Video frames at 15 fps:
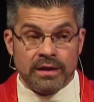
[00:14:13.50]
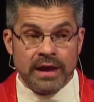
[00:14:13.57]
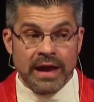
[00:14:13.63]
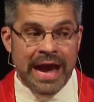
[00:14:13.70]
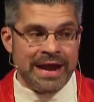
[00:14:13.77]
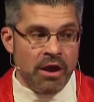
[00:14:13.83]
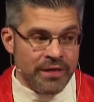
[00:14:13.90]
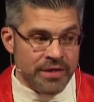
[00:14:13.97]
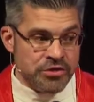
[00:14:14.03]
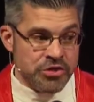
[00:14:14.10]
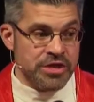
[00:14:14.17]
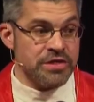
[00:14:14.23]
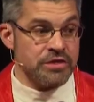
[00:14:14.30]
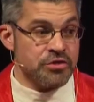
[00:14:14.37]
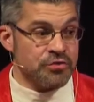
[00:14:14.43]
I know that
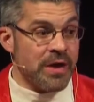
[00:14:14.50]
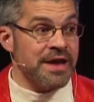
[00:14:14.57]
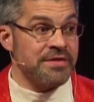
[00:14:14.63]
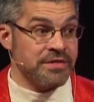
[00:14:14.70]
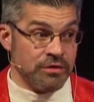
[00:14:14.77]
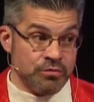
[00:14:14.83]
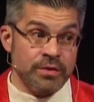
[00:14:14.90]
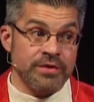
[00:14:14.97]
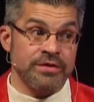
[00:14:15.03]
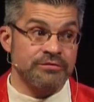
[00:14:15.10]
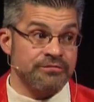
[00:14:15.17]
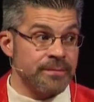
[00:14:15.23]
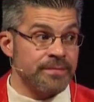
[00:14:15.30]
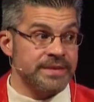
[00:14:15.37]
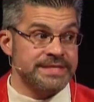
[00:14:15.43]
Jesus Christ is risen
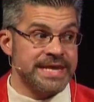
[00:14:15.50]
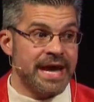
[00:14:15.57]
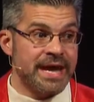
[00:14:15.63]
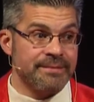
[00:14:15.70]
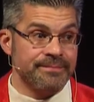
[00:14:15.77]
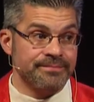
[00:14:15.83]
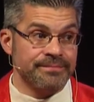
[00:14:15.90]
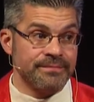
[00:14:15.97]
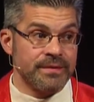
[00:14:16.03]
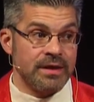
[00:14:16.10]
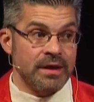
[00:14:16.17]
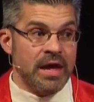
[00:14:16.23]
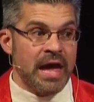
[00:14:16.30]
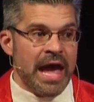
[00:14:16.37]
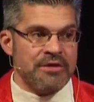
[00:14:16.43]
from the dead.
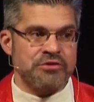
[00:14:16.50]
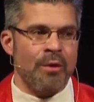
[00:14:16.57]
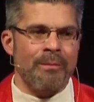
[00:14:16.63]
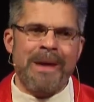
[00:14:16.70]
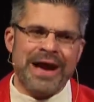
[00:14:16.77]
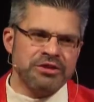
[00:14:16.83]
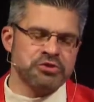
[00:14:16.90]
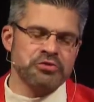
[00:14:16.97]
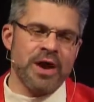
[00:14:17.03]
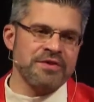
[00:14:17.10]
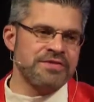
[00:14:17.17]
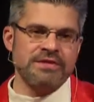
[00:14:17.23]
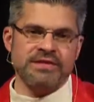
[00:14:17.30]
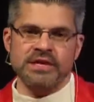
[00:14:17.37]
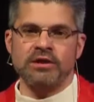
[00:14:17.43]
And so my trust
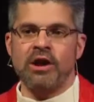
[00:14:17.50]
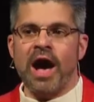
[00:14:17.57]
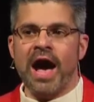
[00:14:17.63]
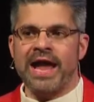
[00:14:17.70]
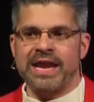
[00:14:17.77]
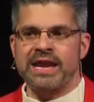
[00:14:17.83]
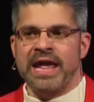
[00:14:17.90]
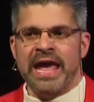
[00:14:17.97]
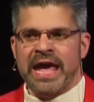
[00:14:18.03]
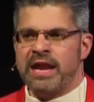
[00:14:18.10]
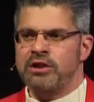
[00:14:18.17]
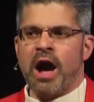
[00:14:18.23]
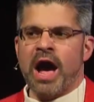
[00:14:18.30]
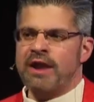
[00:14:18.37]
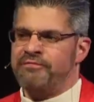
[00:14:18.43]
is in God. And, and
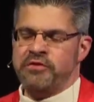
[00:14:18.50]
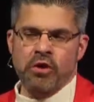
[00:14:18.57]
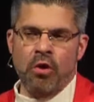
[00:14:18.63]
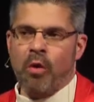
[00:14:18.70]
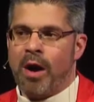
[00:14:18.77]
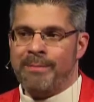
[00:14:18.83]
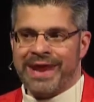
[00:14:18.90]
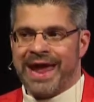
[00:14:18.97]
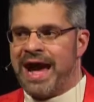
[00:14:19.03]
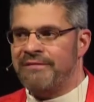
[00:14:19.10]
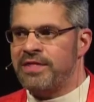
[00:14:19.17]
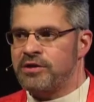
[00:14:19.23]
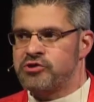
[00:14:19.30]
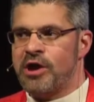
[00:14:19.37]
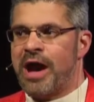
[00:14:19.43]
God, if you don't want me to have
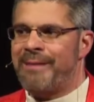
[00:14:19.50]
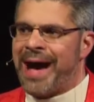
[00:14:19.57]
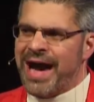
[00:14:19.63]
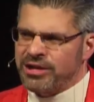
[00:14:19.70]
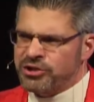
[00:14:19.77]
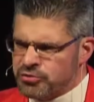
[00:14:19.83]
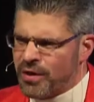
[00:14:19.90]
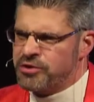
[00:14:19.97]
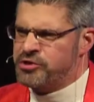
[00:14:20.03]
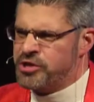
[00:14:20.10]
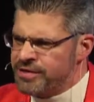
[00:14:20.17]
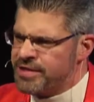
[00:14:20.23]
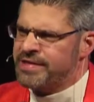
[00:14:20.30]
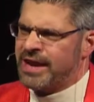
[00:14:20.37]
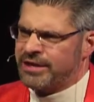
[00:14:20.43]
that job, I tr-
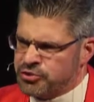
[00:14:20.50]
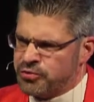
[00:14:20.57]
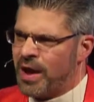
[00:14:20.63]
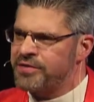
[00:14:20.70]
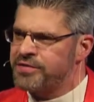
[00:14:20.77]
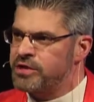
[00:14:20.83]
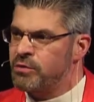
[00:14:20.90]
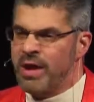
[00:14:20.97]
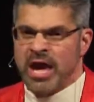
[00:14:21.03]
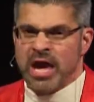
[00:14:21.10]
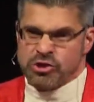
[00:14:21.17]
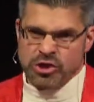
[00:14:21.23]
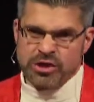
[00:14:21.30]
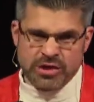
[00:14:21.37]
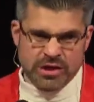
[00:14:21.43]
Jesus, I trust in you.
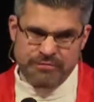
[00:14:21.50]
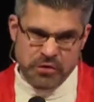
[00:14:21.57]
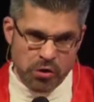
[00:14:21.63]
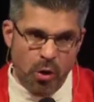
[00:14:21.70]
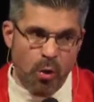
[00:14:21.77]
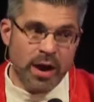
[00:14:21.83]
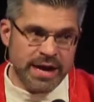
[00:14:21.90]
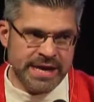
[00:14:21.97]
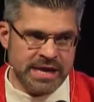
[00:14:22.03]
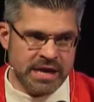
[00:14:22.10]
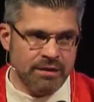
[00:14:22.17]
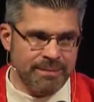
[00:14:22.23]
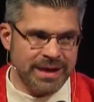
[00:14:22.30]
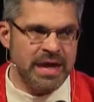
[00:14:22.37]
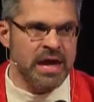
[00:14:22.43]
Jesus, if you don't want to heal
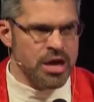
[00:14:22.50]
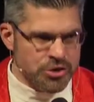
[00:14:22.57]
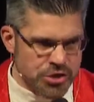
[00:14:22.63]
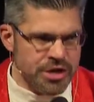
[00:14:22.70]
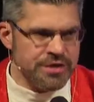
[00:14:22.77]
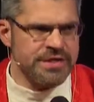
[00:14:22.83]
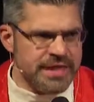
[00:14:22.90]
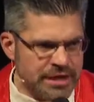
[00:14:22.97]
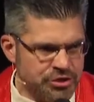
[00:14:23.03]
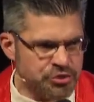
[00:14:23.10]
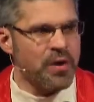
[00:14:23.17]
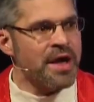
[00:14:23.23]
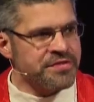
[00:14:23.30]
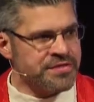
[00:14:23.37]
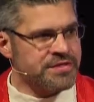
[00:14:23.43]
me, Jesus, I
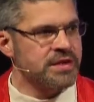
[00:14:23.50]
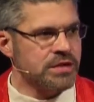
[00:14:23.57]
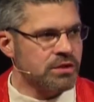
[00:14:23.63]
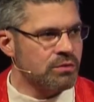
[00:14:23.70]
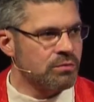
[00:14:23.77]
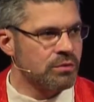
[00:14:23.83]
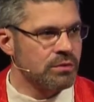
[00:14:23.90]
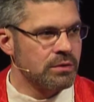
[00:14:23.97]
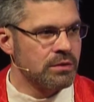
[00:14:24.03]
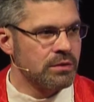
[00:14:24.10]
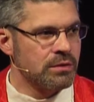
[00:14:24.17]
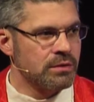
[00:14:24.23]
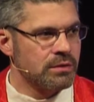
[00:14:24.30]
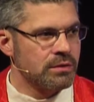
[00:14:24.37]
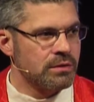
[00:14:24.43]
trust in you.
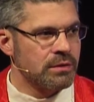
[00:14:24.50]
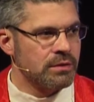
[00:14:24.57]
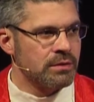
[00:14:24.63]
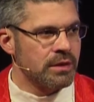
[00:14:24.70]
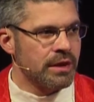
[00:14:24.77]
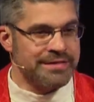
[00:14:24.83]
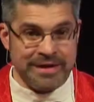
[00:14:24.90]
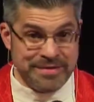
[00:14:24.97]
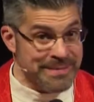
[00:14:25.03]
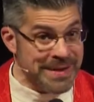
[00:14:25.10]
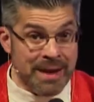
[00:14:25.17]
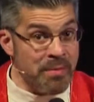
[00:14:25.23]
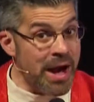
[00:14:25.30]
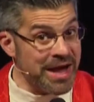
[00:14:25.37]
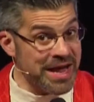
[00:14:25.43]
It doesn't mean I'm
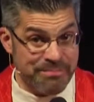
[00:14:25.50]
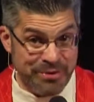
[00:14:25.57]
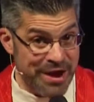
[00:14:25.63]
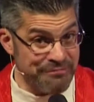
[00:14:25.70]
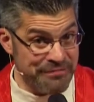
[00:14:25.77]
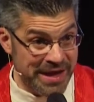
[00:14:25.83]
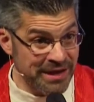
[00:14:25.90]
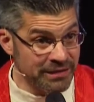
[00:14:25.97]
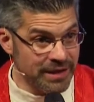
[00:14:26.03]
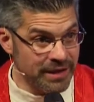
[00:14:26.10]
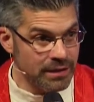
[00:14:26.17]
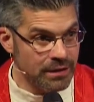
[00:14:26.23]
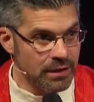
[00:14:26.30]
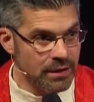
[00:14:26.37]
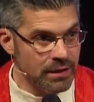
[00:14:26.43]
not going to pray for healing.
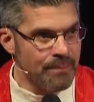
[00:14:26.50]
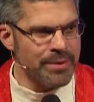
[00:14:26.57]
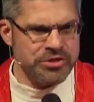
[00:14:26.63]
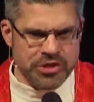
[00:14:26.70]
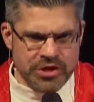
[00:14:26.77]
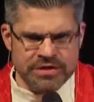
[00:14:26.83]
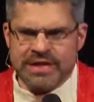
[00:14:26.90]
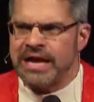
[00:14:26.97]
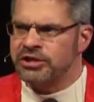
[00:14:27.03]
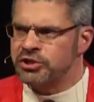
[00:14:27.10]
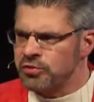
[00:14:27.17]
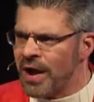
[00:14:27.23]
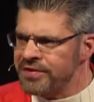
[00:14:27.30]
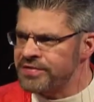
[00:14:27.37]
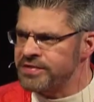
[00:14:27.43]
But Jesus, I
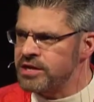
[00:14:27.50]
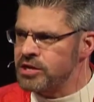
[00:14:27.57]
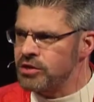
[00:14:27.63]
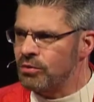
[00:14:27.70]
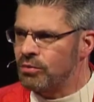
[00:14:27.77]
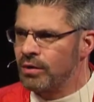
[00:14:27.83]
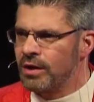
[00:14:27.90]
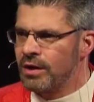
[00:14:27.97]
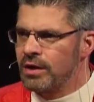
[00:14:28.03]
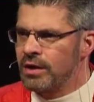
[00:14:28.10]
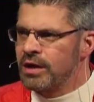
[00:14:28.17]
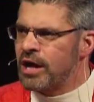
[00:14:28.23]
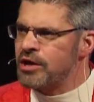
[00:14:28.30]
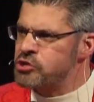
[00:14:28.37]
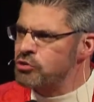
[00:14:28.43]
trust in you
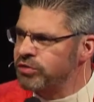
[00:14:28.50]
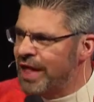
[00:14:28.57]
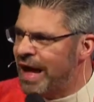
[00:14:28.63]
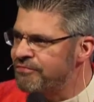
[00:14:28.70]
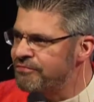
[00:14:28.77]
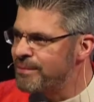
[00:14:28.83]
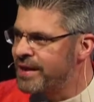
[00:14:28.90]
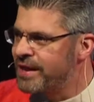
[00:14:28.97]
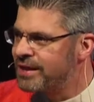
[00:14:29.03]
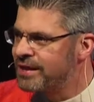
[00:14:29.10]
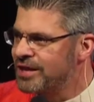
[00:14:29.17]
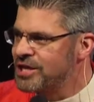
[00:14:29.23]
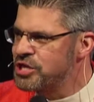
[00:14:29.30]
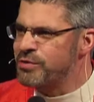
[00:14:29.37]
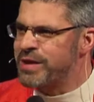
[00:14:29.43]
because you love me.
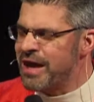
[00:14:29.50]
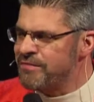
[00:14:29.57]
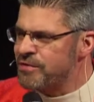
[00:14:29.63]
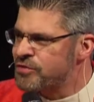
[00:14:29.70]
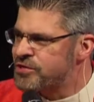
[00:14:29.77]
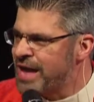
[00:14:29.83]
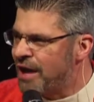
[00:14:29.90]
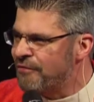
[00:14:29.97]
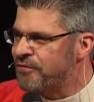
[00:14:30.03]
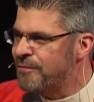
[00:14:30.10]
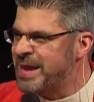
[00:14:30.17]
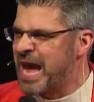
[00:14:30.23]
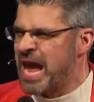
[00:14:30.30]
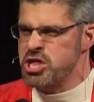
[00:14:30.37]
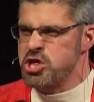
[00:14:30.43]
You gave yourself for
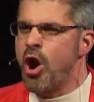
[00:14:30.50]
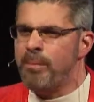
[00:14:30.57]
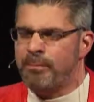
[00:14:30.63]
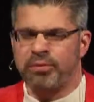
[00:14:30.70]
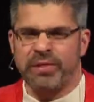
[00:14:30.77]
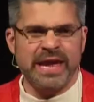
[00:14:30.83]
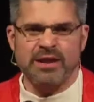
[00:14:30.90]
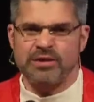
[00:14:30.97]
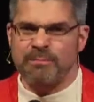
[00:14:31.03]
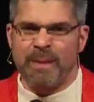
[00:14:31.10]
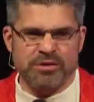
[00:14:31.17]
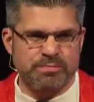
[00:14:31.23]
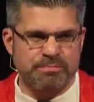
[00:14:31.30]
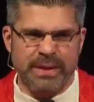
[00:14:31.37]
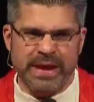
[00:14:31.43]
me, and your plan is much
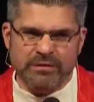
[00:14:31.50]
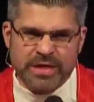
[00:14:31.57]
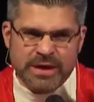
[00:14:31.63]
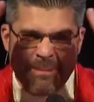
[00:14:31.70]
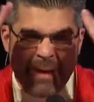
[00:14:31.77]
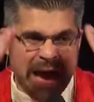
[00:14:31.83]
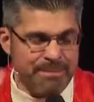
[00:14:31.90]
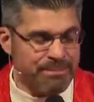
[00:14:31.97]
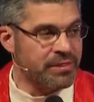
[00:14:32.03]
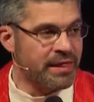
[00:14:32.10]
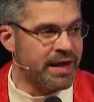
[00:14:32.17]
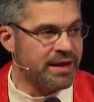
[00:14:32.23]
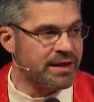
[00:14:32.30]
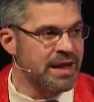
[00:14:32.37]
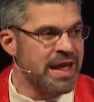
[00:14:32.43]
bigger than my
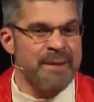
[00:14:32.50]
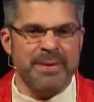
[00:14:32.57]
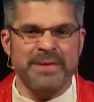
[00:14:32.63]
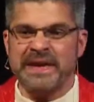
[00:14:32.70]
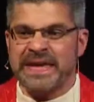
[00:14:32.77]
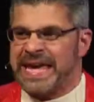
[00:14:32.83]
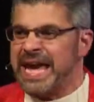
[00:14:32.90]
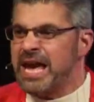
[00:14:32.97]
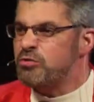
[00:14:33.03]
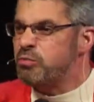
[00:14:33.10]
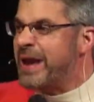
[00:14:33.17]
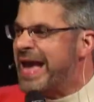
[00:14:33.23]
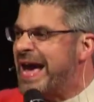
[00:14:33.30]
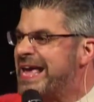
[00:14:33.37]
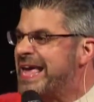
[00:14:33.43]
plan. But the key is we
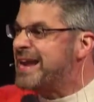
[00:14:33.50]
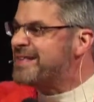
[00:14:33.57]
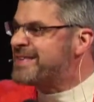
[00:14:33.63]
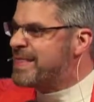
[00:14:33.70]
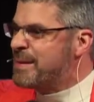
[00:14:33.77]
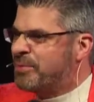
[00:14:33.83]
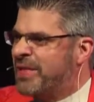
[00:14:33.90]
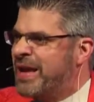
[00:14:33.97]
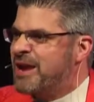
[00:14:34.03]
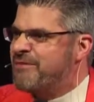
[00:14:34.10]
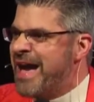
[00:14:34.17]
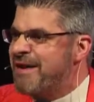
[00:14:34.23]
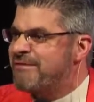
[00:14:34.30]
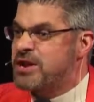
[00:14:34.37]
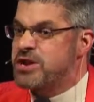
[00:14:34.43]
got to get into the plan of
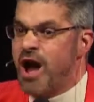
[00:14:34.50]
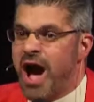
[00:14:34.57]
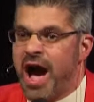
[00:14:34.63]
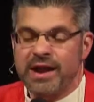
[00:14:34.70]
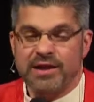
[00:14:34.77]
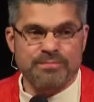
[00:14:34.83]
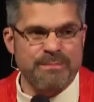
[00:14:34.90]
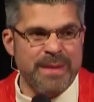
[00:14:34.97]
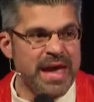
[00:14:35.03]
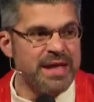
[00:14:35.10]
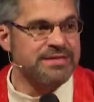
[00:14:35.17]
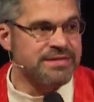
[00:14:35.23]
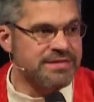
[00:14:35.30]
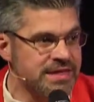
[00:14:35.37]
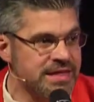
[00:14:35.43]
heaven, not as man
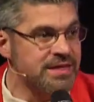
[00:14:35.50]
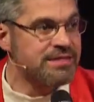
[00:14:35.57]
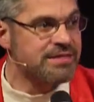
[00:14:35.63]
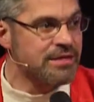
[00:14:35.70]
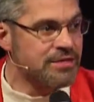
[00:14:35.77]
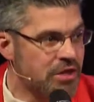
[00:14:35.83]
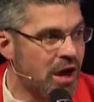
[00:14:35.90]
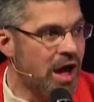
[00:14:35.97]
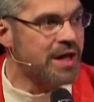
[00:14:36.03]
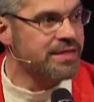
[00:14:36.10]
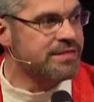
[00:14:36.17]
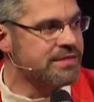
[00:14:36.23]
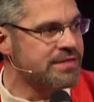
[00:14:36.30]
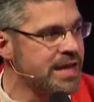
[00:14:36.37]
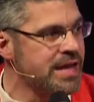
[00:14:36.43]
sees, does God
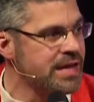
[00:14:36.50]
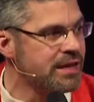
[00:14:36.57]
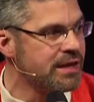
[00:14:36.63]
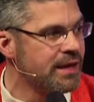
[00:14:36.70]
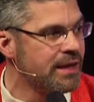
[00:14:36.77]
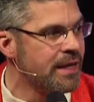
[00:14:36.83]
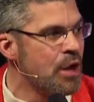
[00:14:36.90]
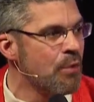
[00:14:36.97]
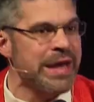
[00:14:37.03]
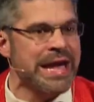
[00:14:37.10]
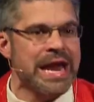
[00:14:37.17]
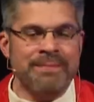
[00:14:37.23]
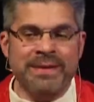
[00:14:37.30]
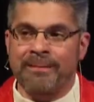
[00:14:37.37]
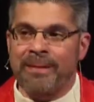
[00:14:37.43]
see. We got
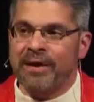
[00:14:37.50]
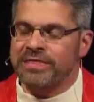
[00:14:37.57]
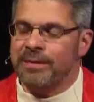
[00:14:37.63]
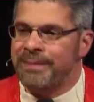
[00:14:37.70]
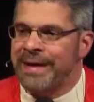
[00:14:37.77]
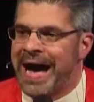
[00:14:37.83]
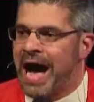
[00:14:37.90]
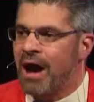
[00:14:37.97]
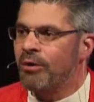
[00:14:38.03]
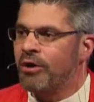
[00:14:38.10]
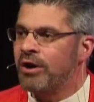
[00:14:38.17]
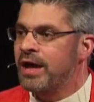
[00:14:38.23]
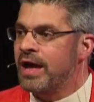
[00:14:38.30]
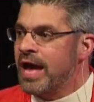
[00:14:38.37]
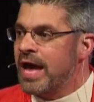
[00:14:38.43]
to be about the power
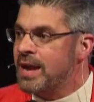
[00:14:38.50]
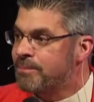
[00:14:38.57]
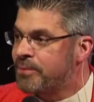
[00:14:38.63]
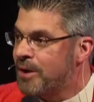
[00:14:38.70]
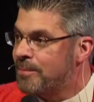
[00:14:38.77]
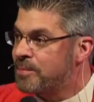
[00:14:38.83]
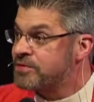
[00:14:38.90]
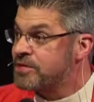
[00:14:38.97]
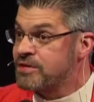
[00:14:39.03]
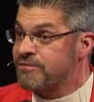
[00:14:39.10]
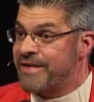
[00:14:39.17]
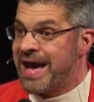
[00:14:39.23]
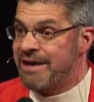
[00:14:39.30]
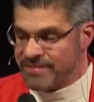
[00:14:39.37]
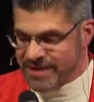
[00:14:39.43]
and purposes of
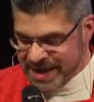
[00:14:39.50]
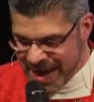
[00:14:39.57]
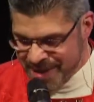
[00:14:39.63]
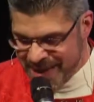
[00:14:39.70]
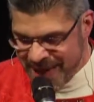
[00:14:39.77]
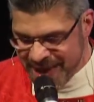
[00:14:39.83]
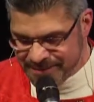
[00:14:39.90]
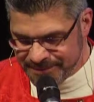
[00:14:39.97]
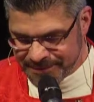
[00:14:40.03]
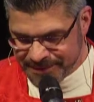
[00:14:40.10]
heaven. Amen? Amen.